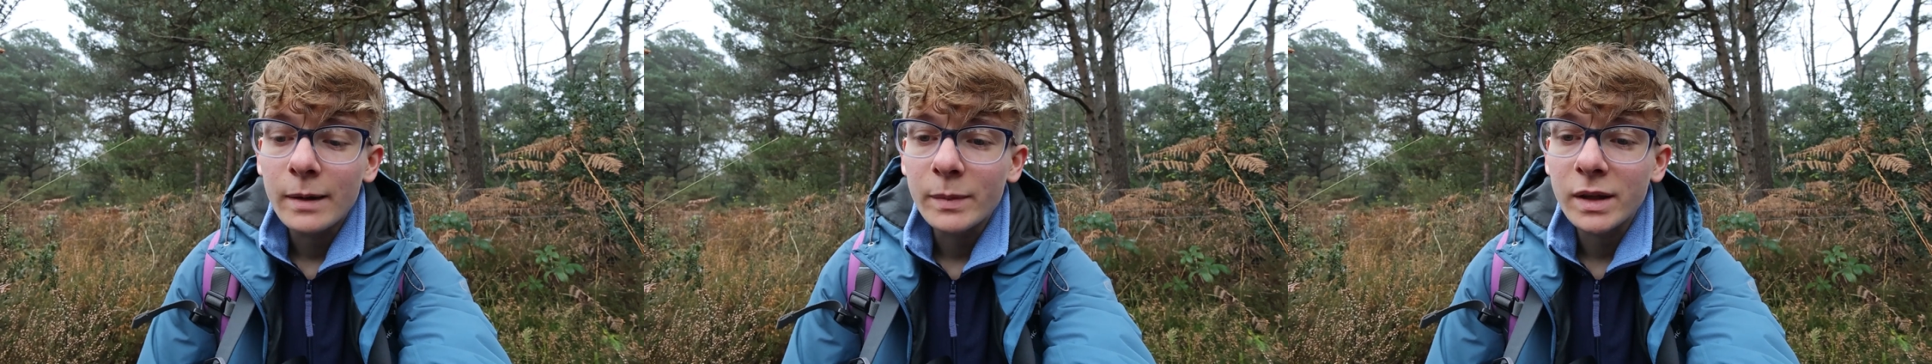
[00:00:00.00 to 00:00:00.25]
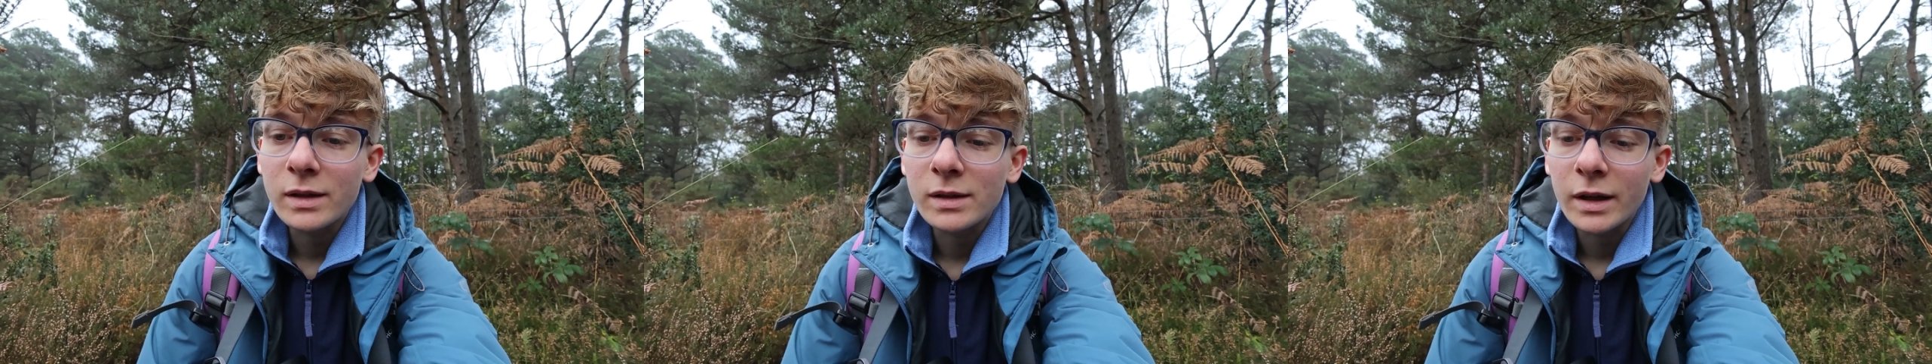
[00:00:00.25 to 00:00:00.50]

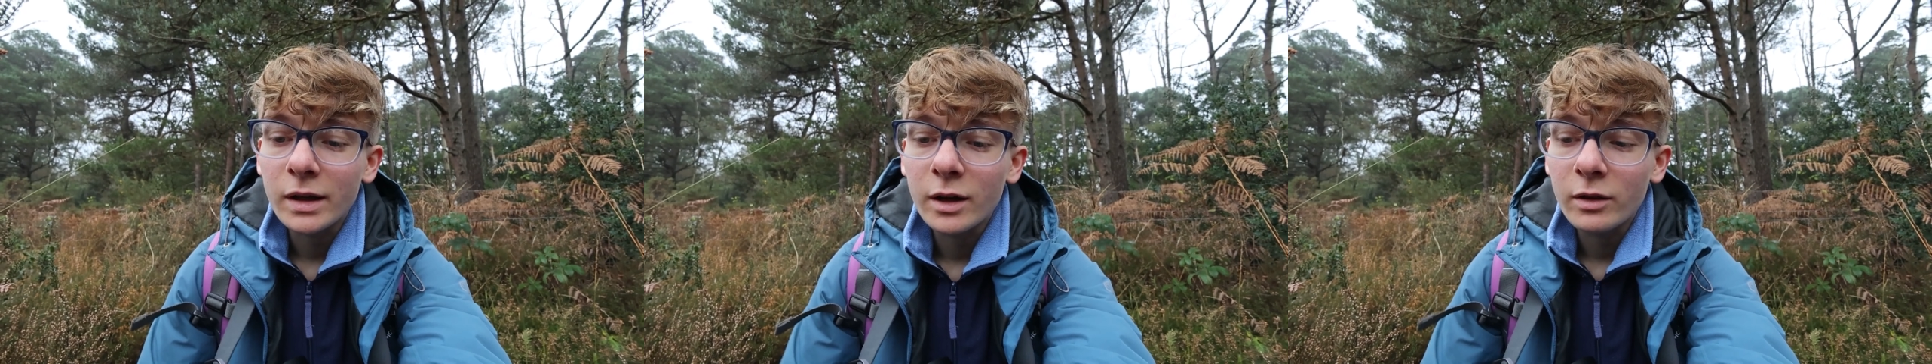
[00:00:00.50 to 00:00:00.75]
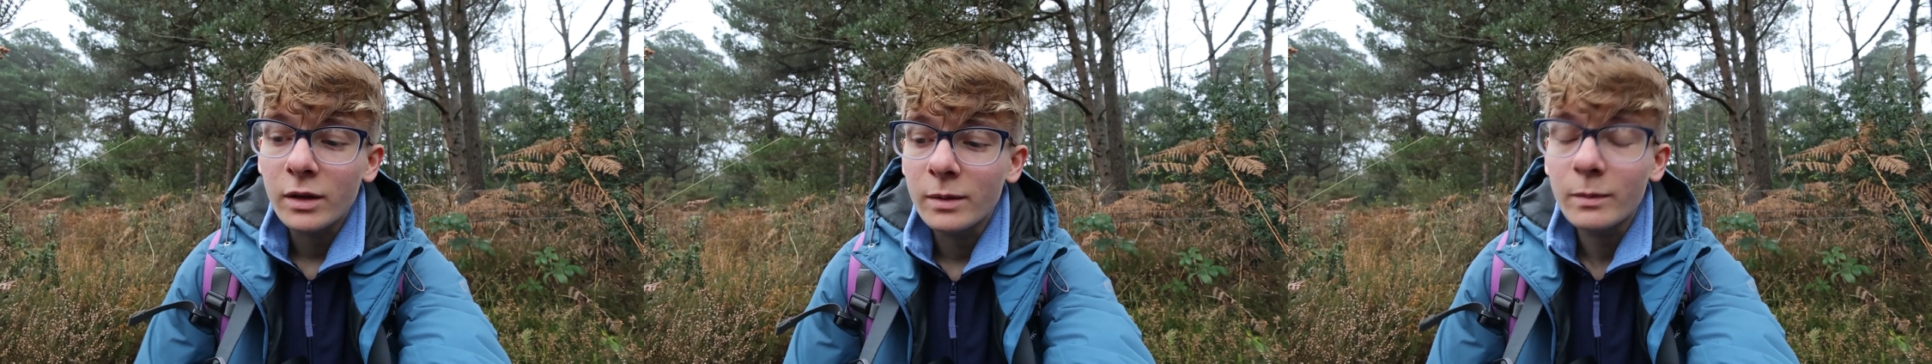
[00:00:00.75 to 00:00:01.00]
because I
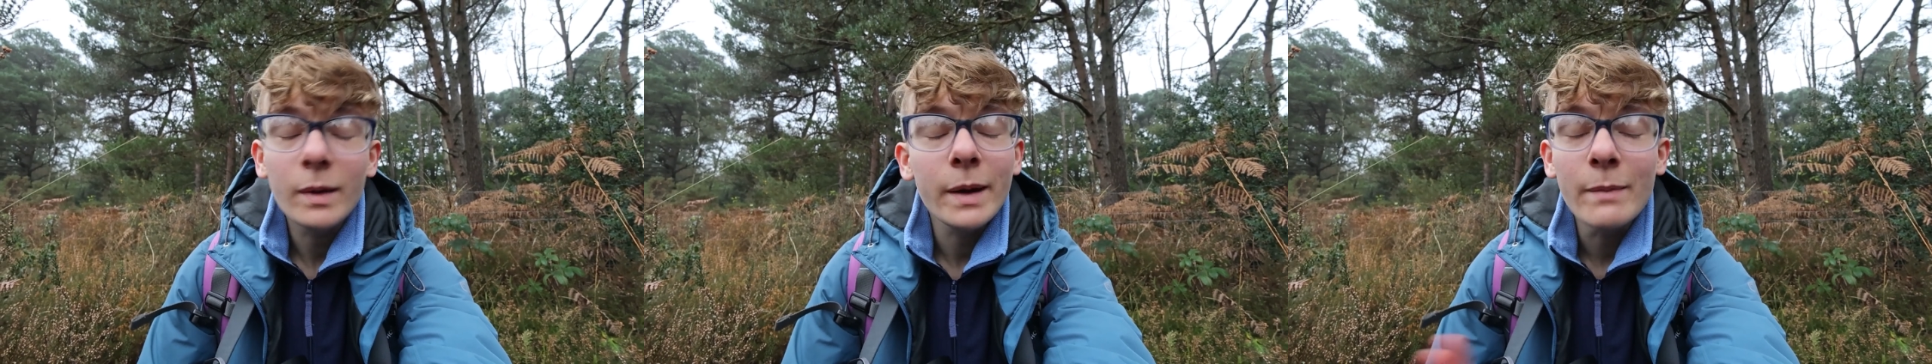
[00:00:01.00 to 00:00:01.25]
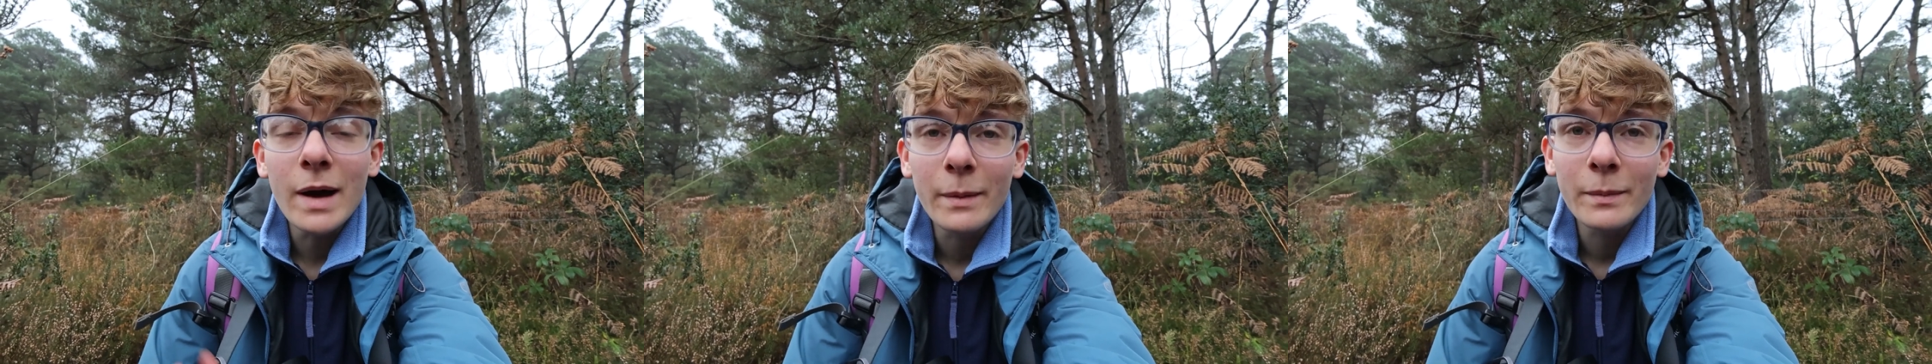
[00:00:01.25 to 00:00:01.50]
know that my
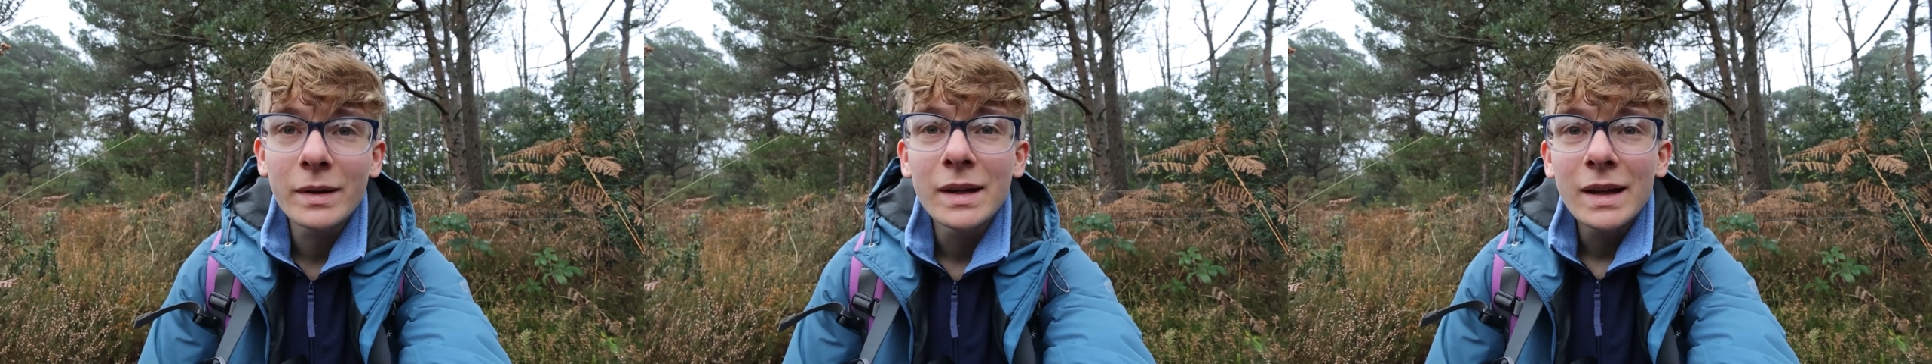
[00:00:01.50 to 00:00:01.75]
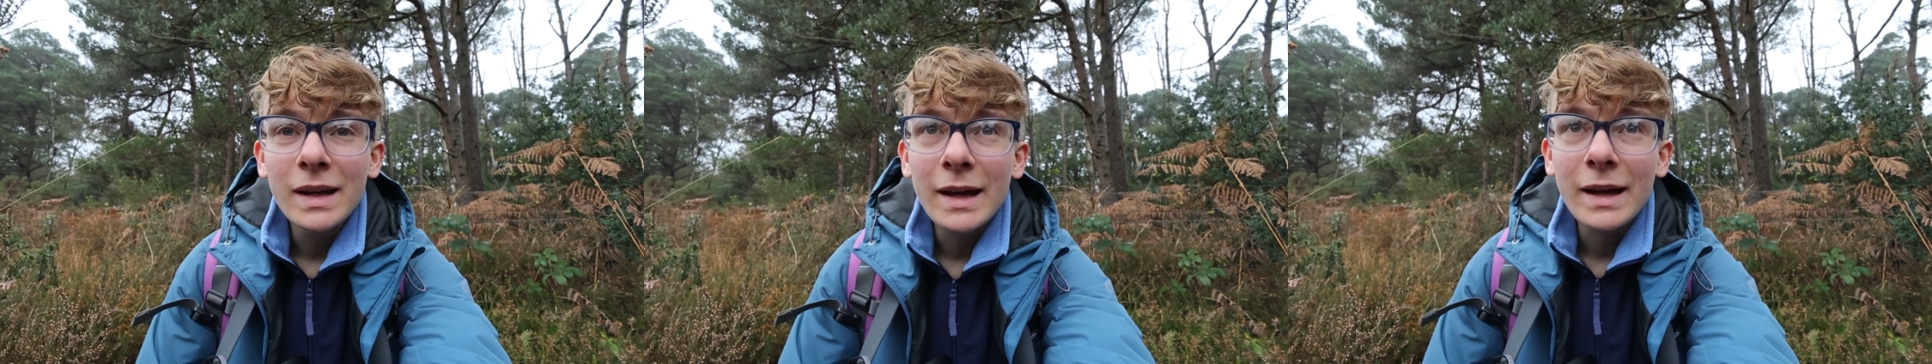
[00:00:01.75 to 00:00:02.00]
mum,
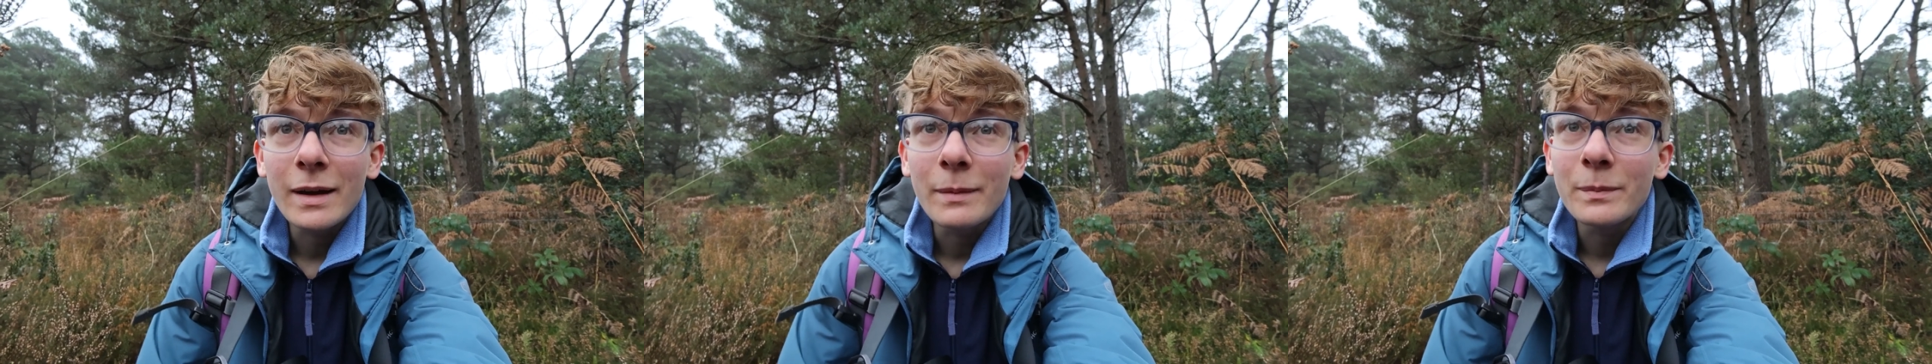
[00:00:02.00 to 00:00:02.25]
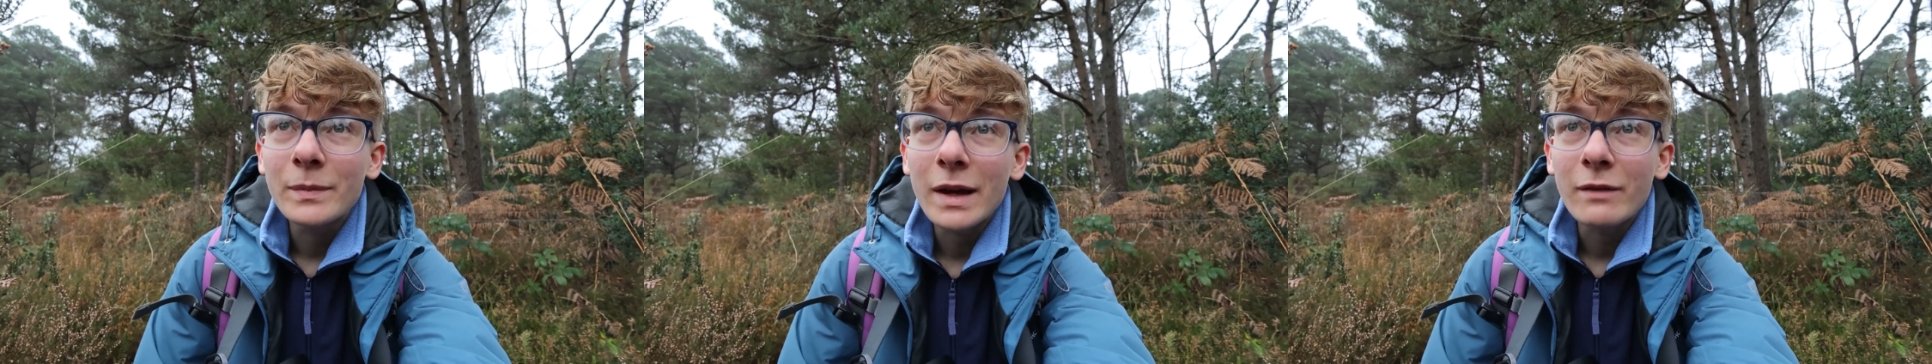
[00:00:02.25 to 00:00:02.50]

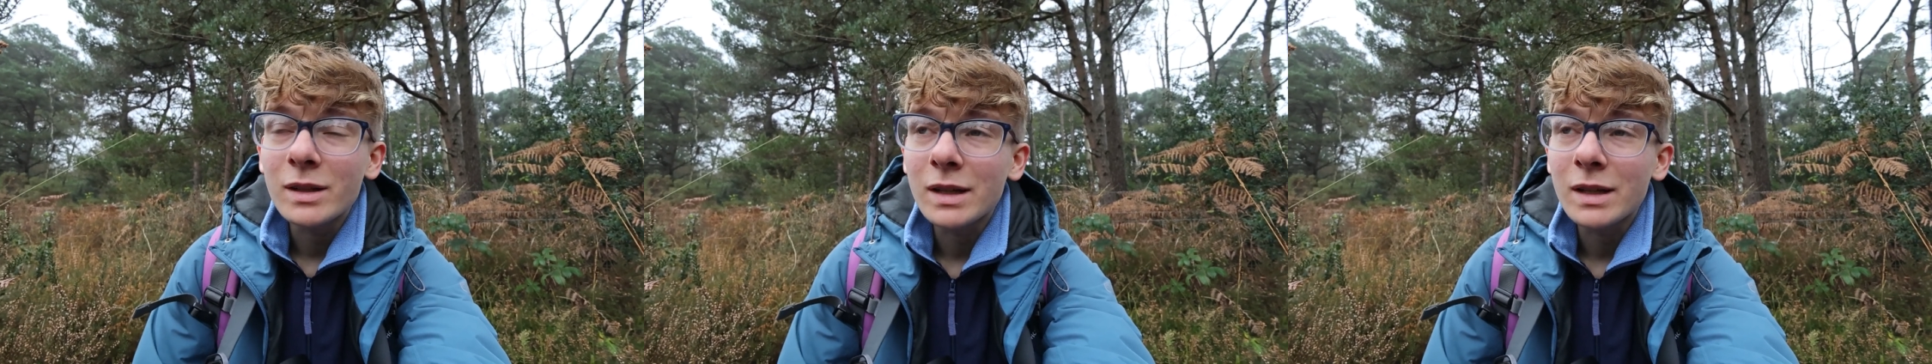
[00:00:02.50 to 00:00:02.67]
every